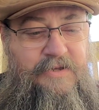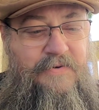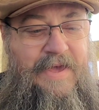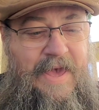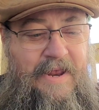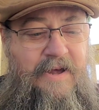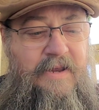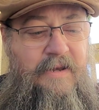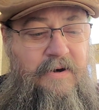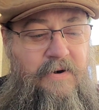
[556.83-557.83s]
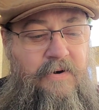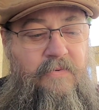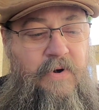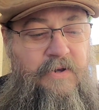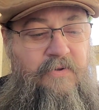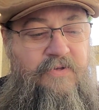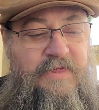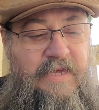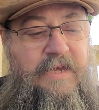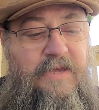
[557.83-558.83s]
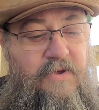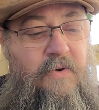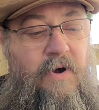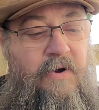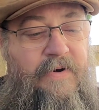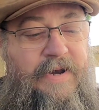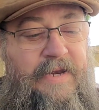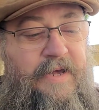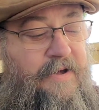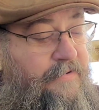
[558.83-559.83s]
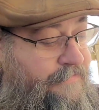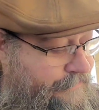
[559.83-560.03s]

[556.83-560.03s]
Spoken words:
You cannot learn what you think you already know.